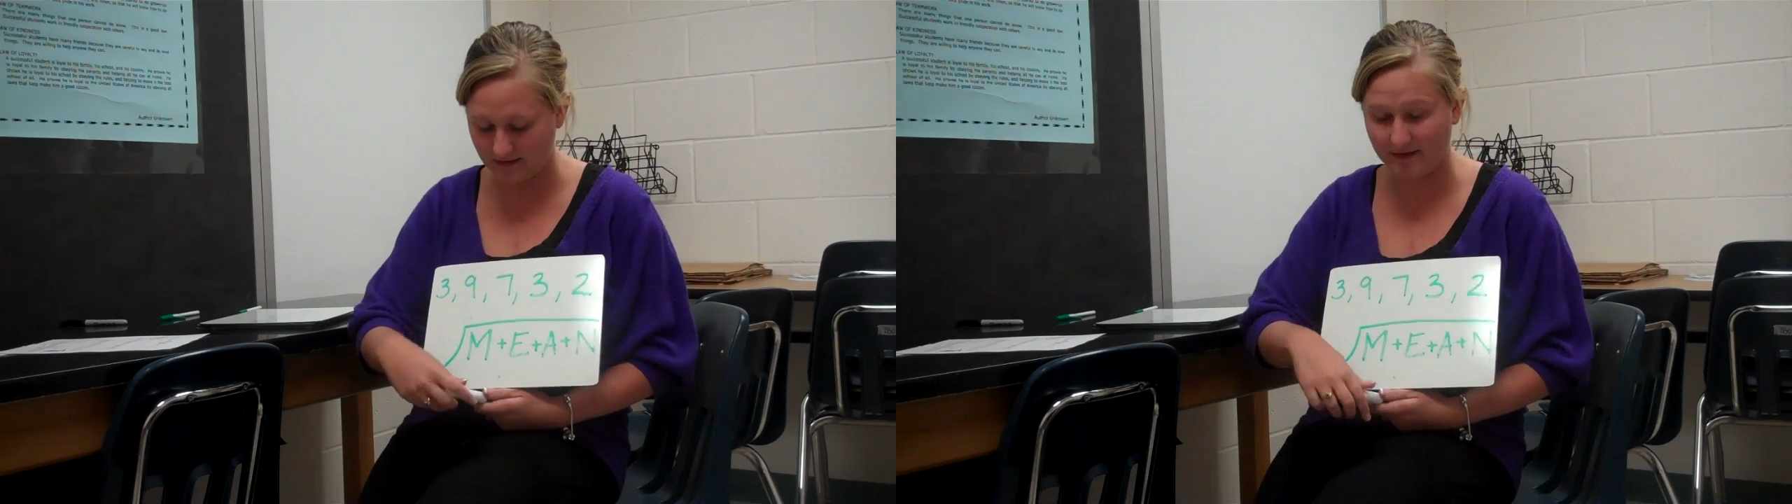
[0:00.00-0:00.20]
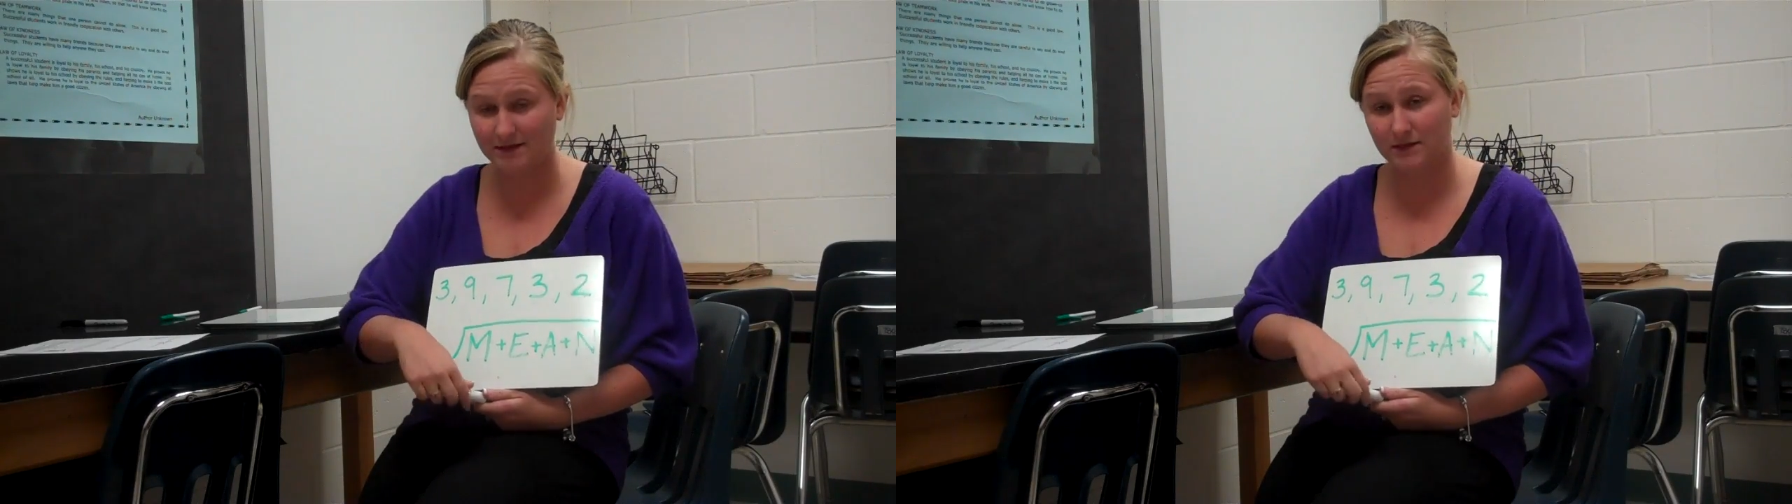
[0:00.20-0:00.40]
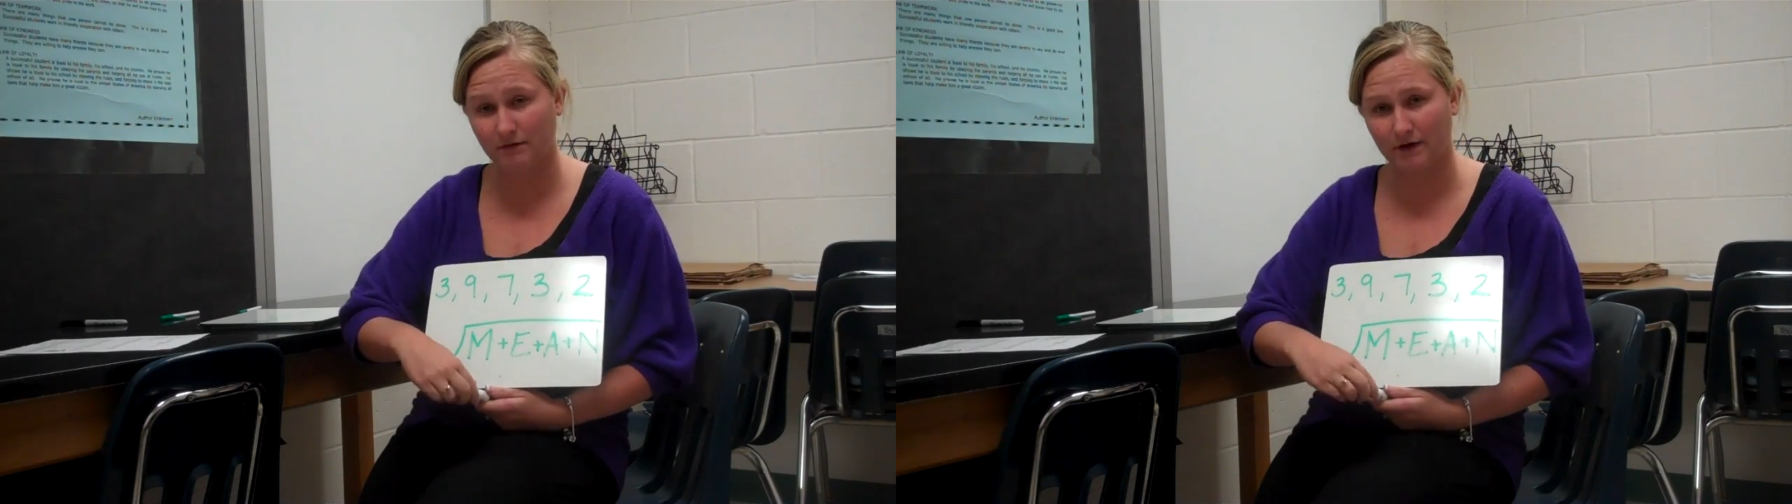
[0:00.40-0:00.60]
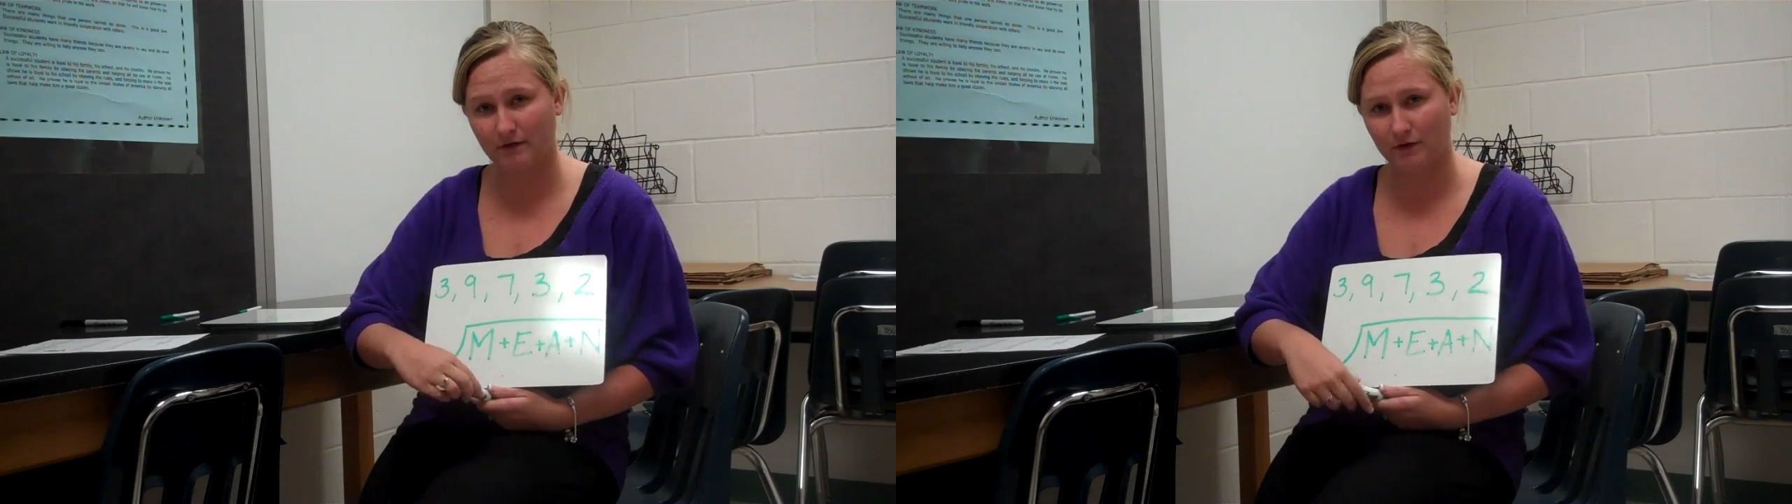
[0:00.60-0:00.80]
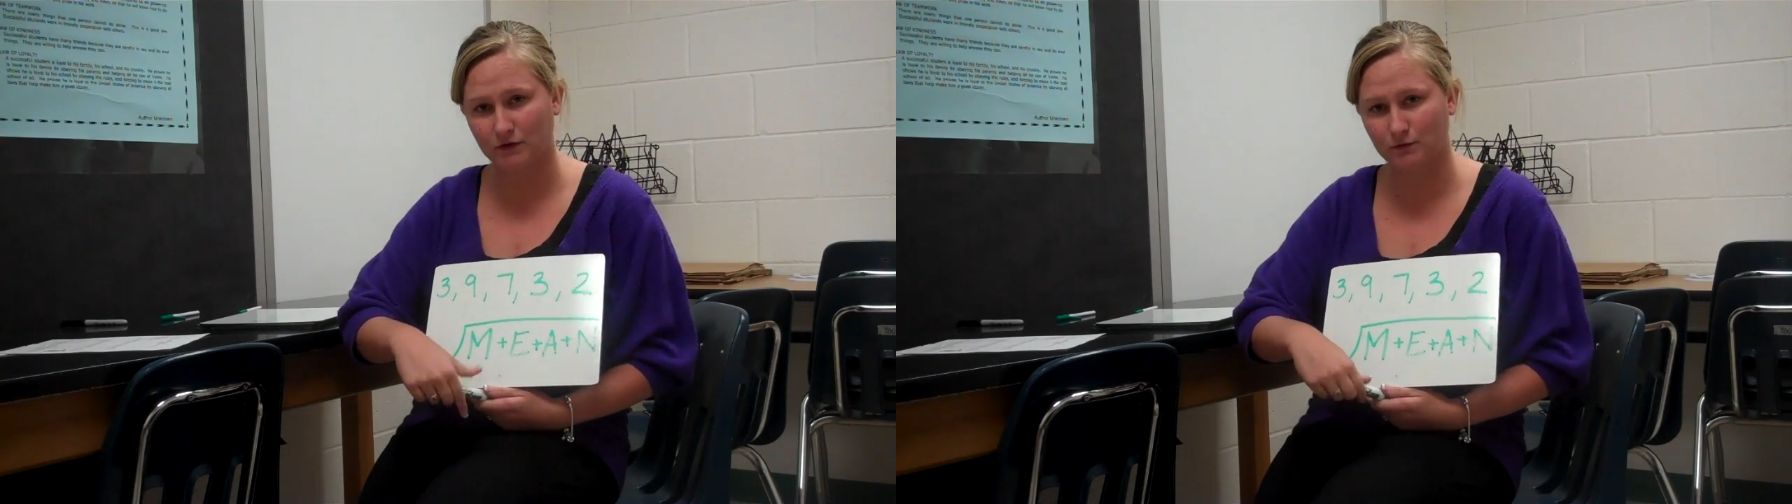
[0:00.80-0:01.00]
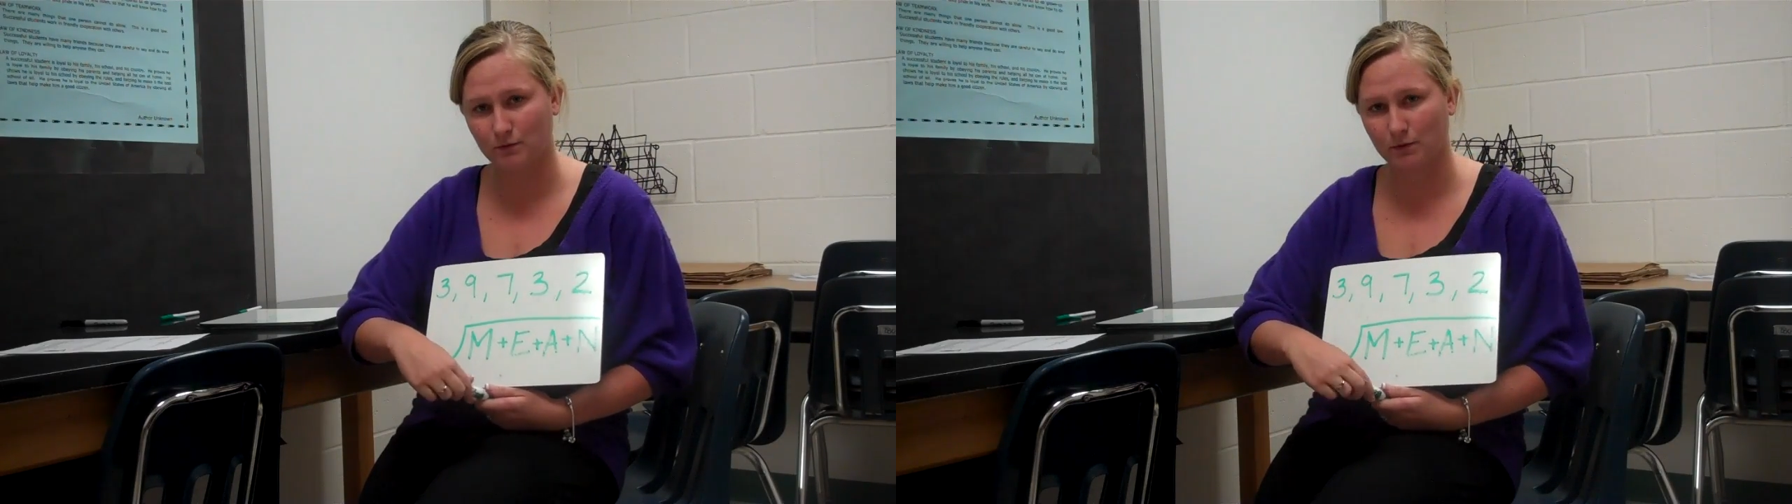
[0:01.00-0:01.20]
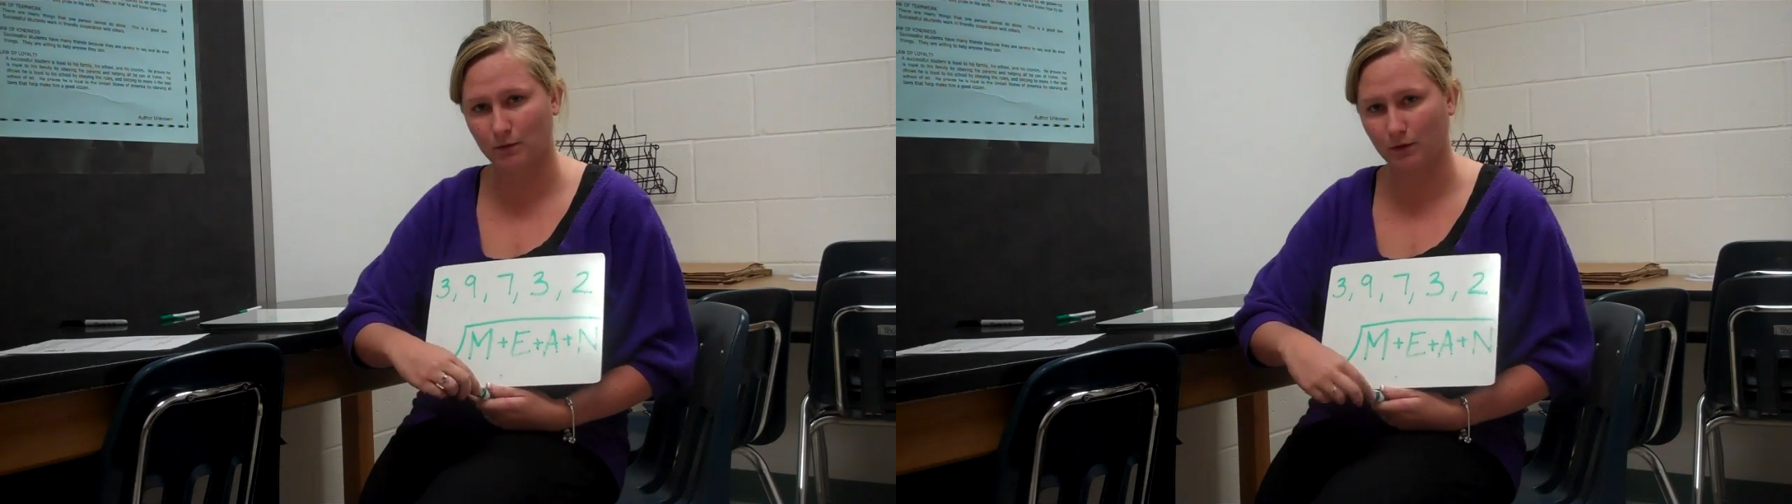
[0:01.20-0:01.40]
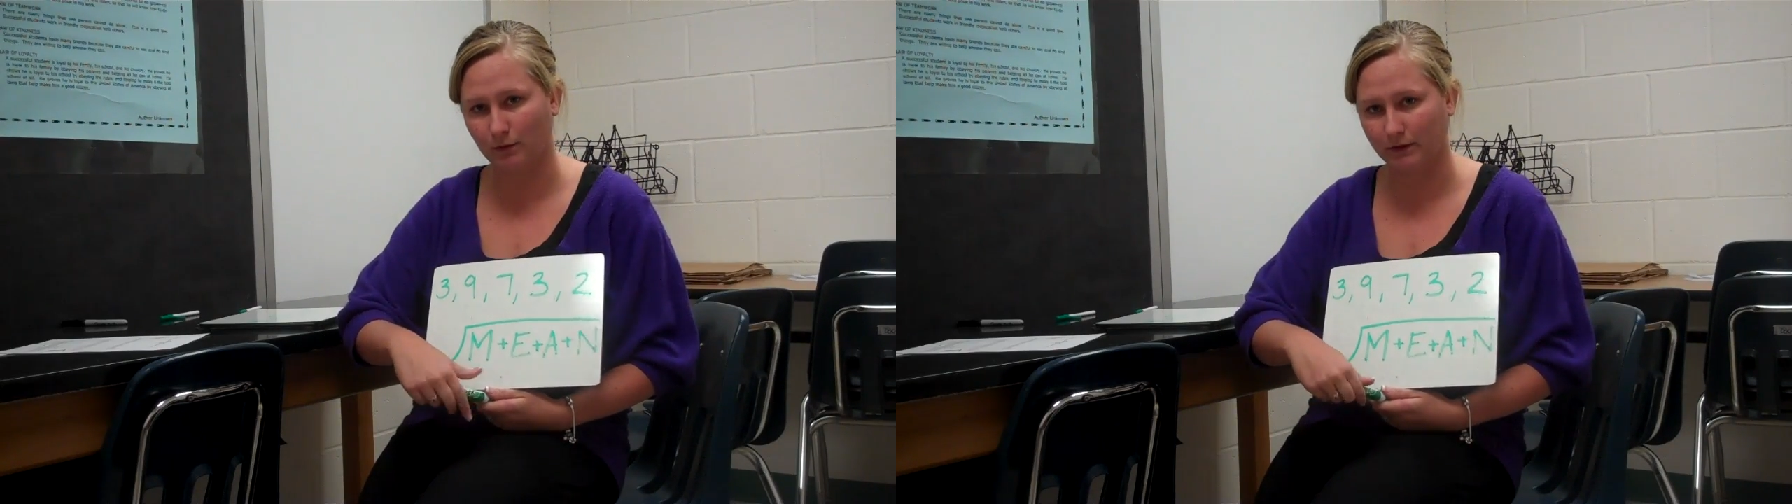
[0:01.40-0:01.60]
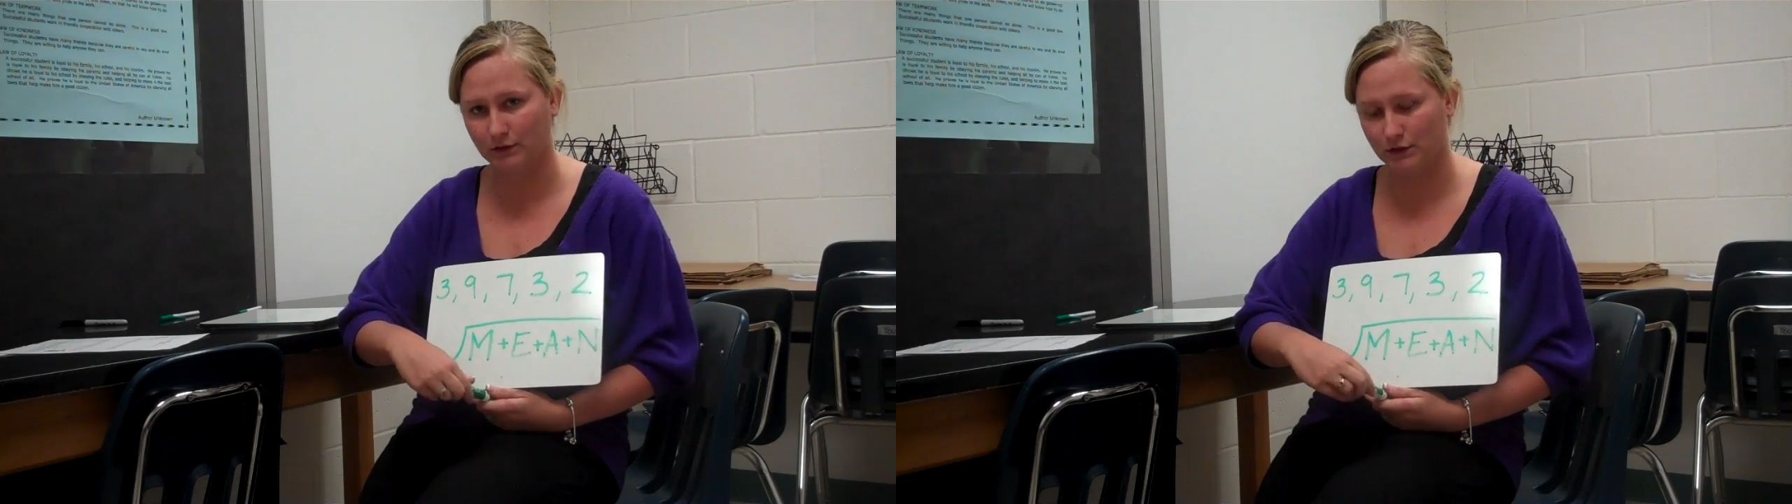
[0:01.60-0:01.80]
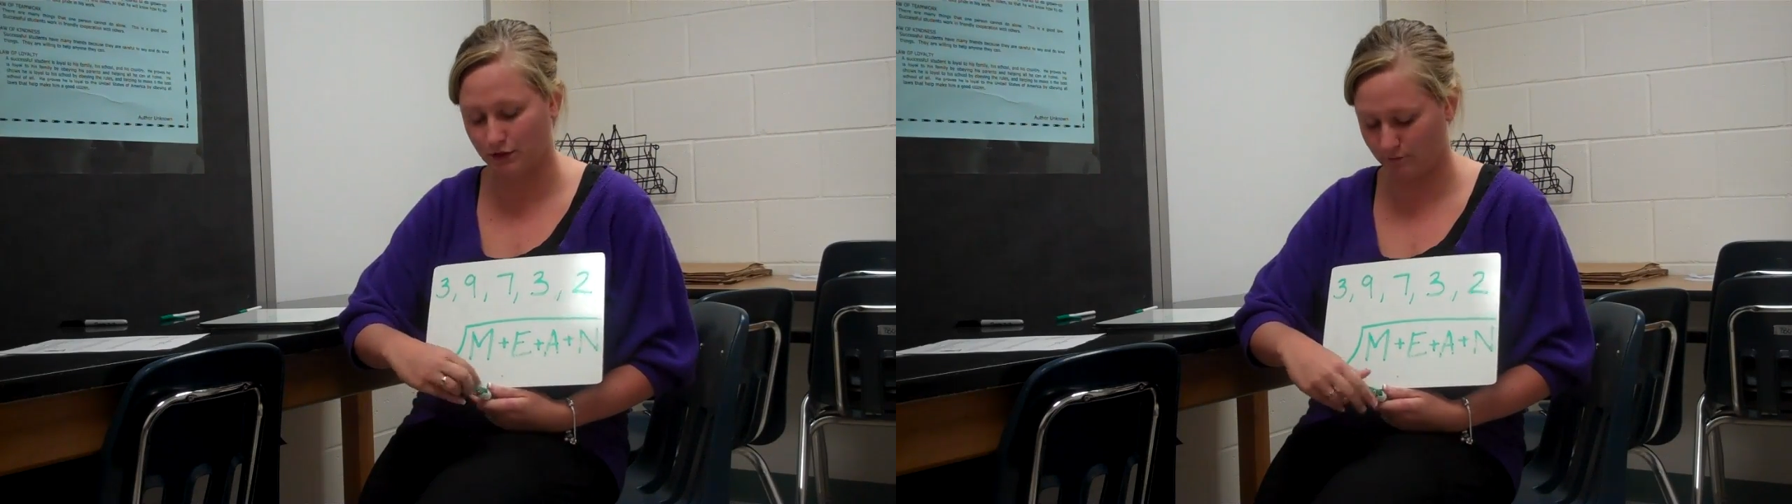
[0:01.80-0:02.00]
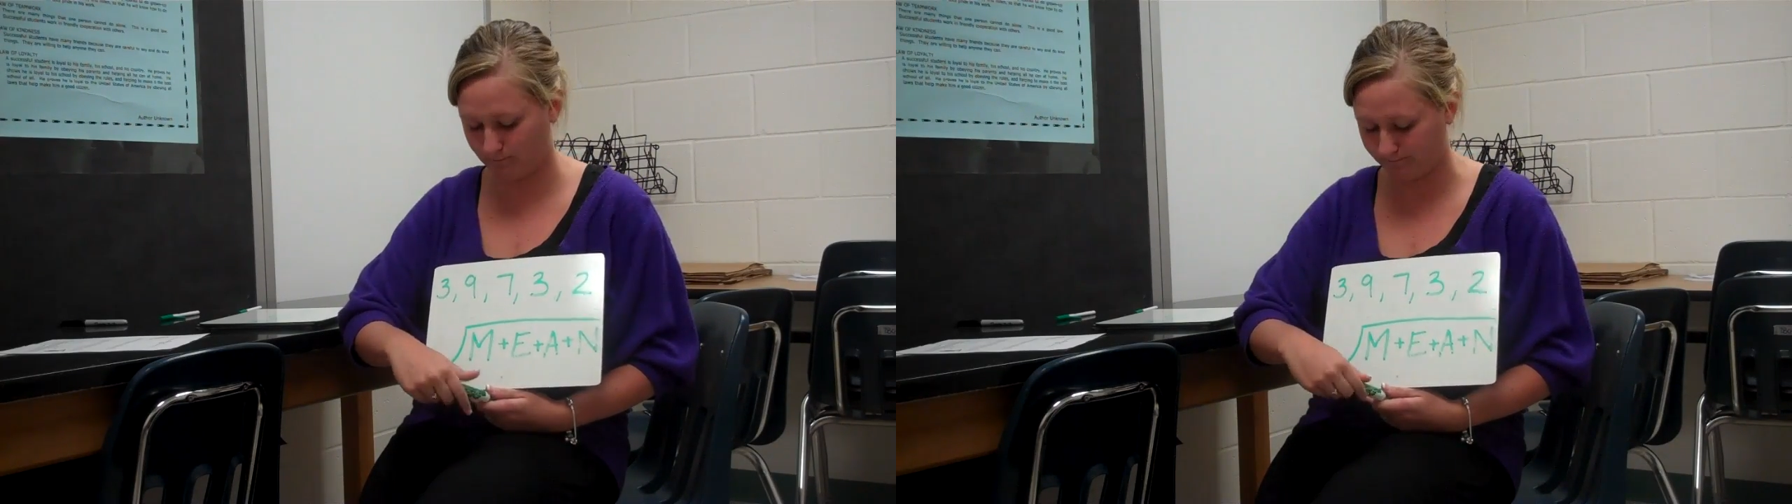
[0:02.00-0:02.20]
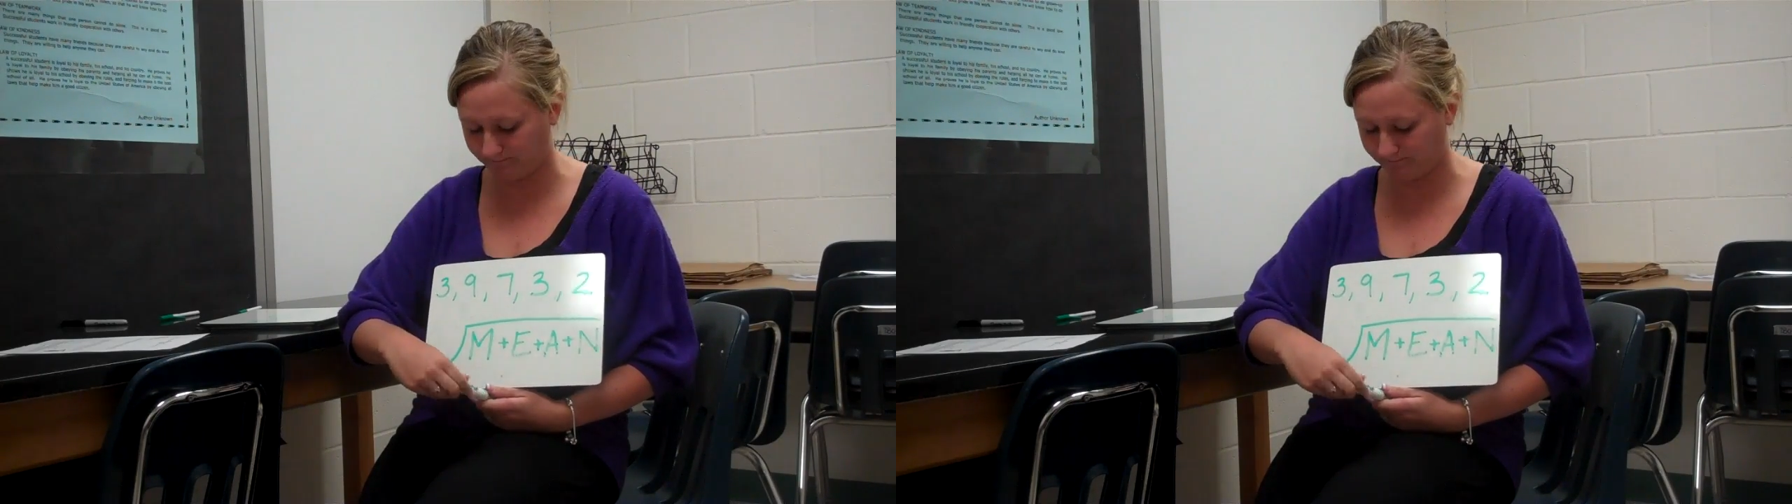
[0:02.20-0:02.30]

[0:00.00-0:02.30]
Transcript: and that's the very first one we're going to do.